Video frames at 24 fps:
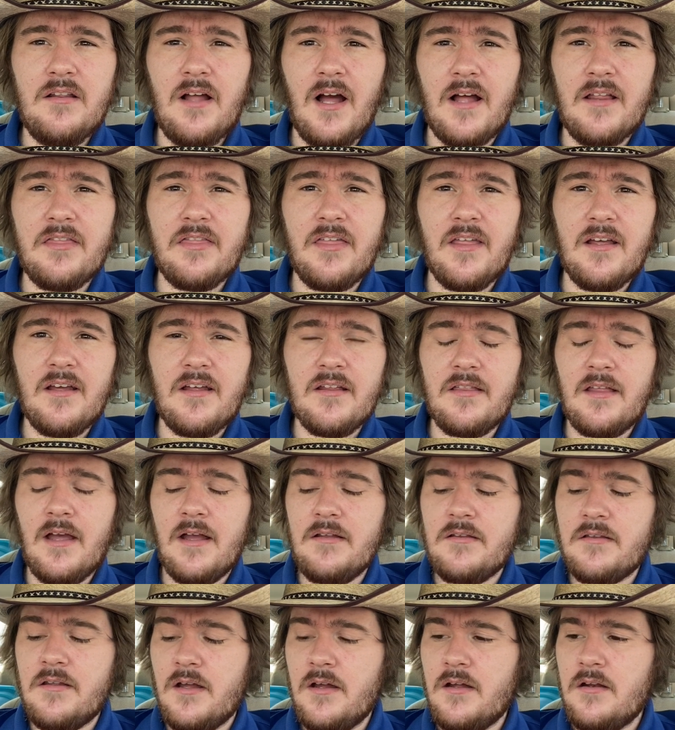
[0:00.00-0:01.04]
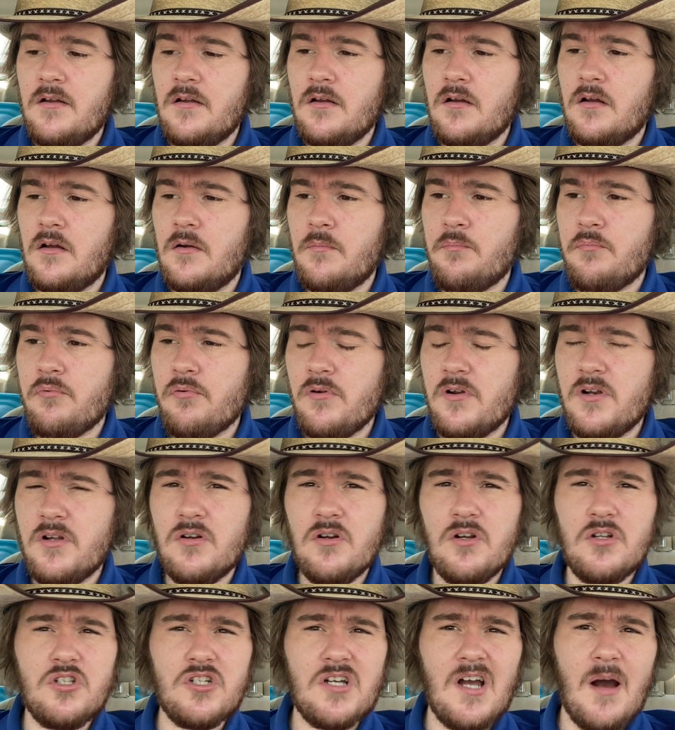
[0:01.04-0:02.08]
I think they did a pretty
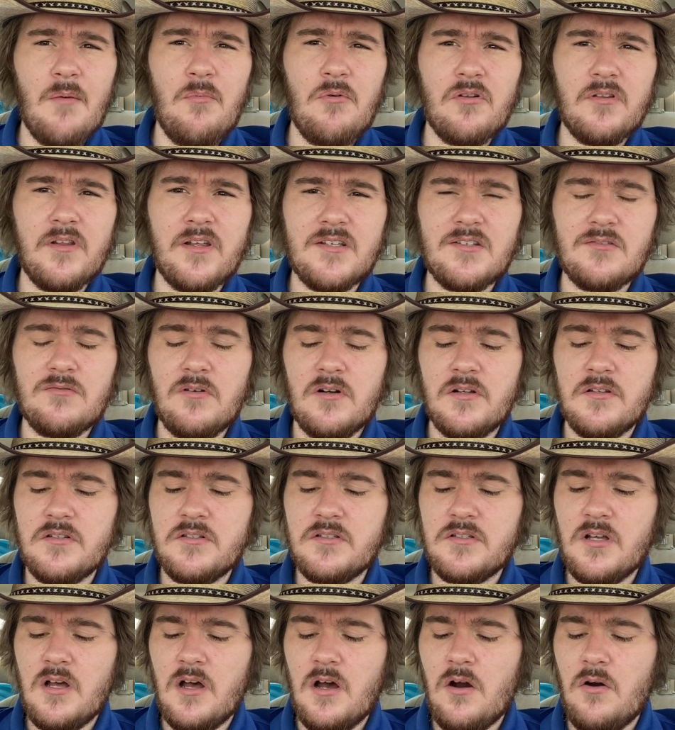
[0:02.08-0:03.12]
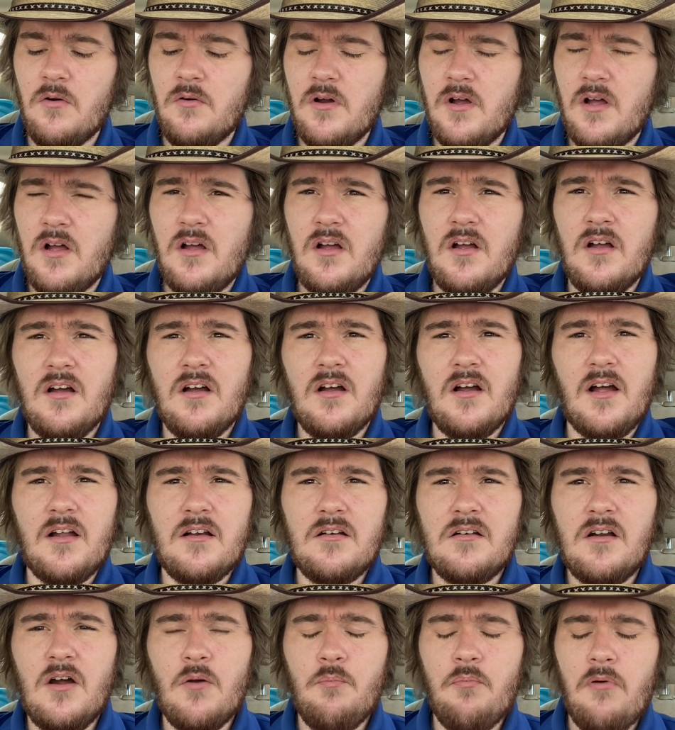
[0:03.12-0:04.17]
good job on this one. So I
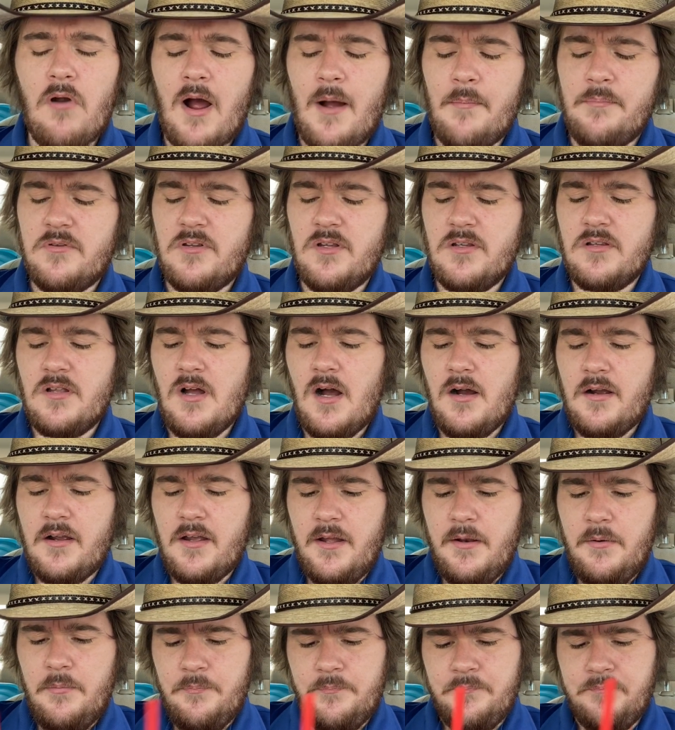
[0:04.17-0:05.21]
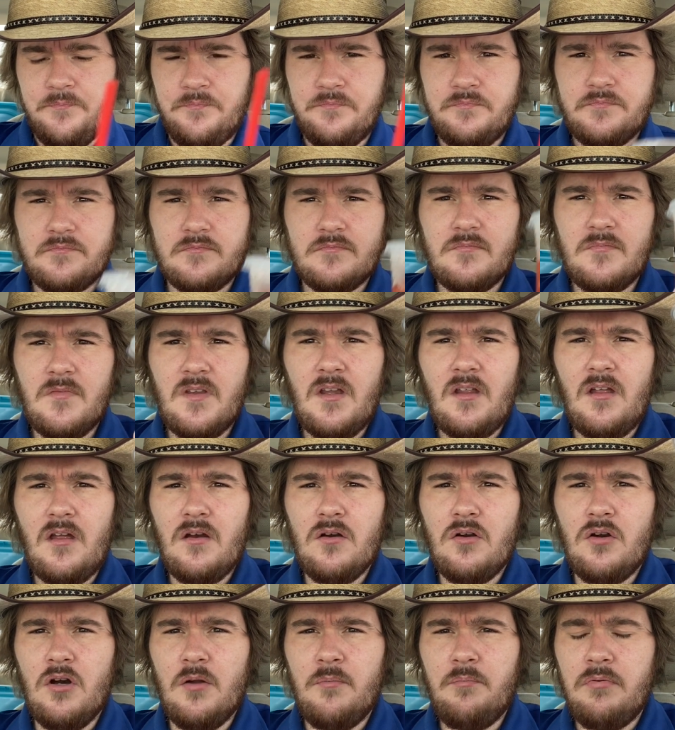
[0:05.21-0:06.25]
don't know. Prop to Dunkin'.
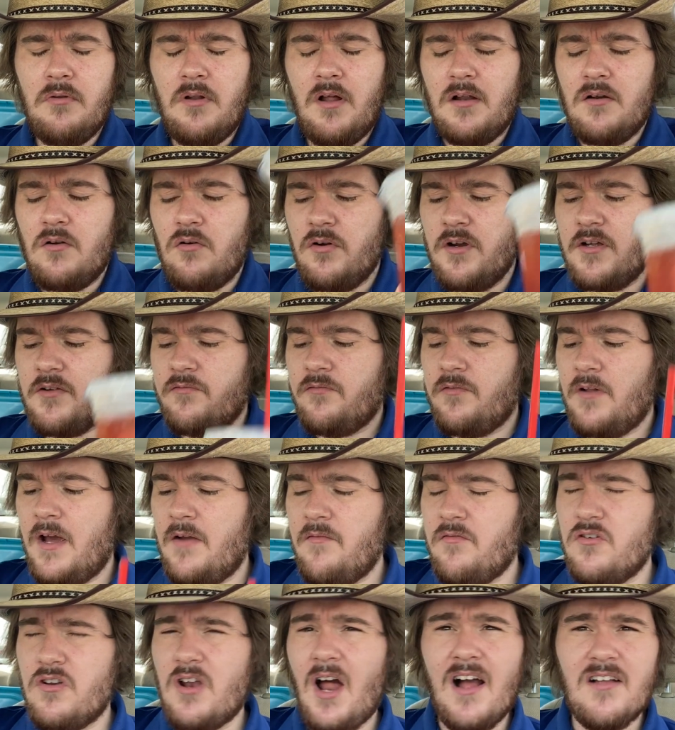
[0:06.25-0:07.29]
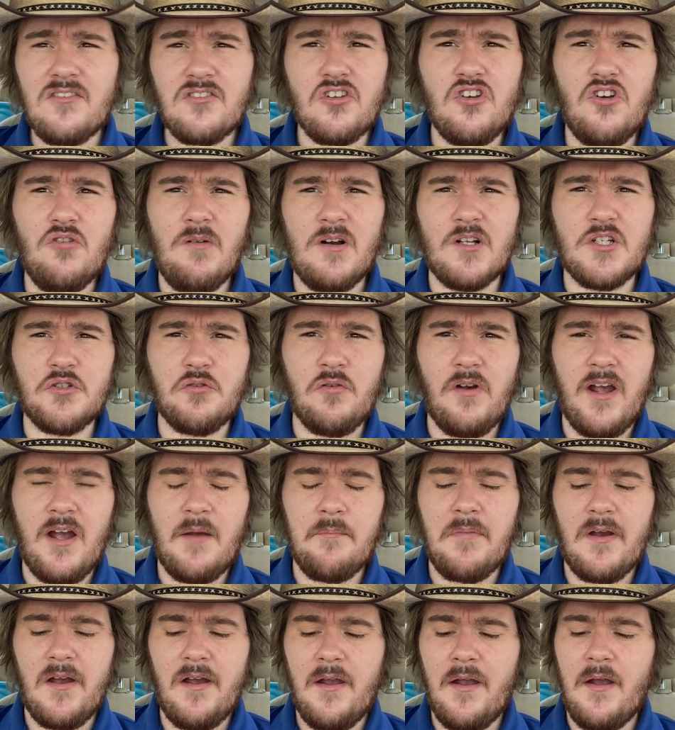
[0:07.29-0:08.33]
Good blood orange flavor. Not too much
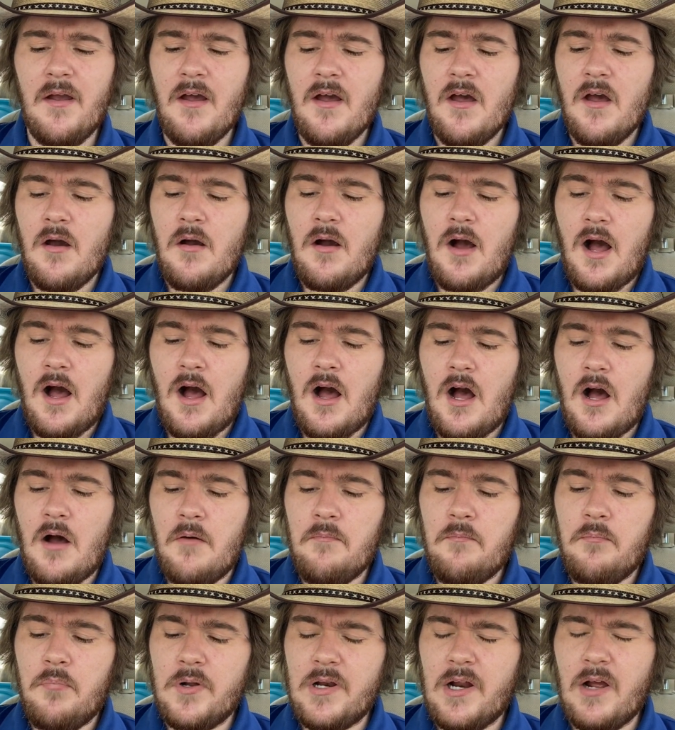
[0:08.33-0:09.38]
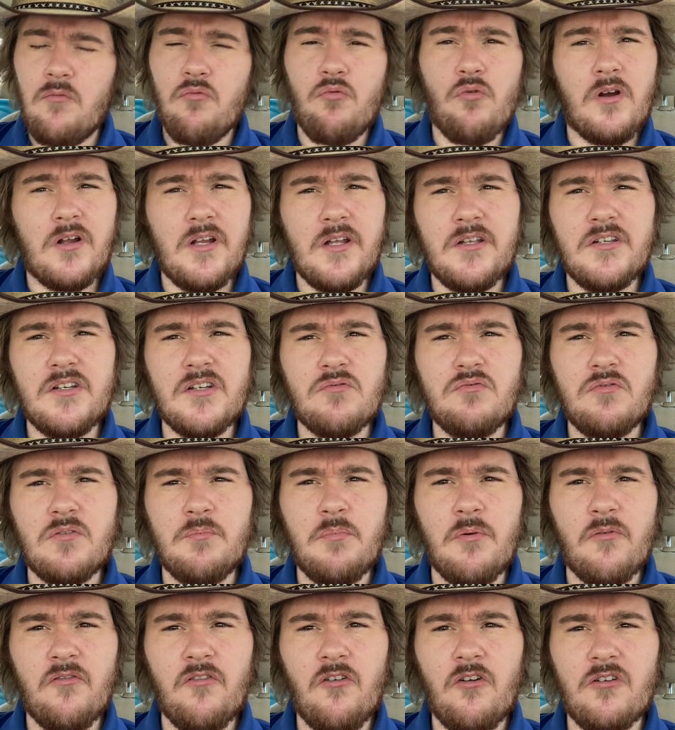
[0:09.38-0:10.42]
cranberry. Um, but I really just would
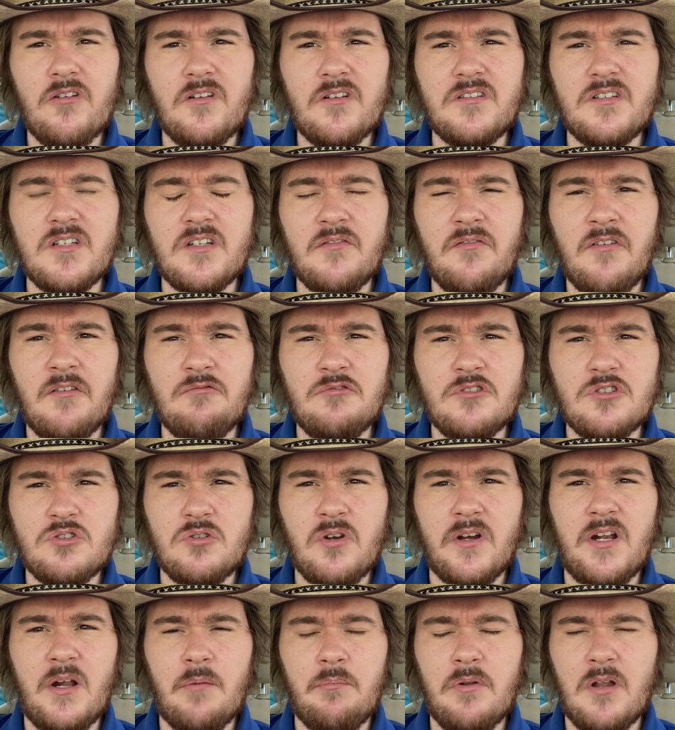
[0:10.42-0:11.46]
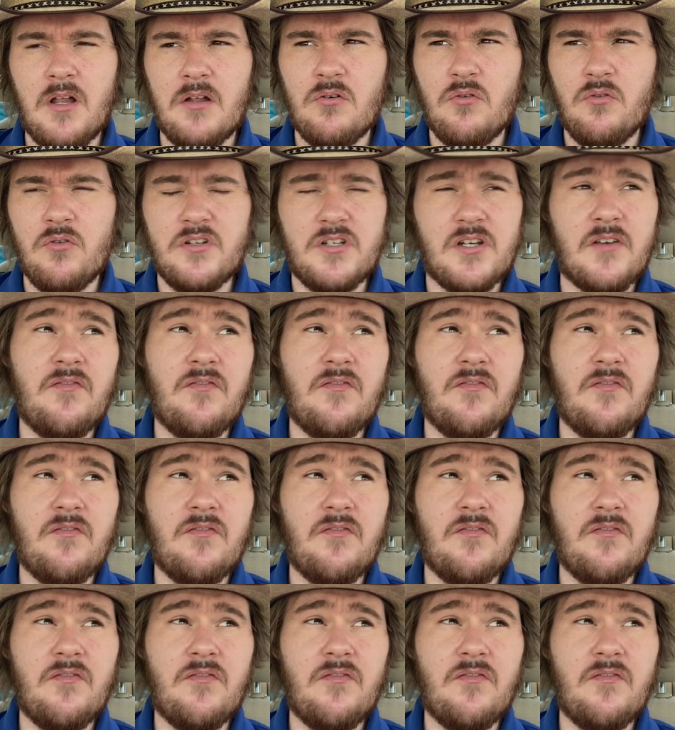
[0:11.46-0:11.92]
prefer this if it was straight up blood orange.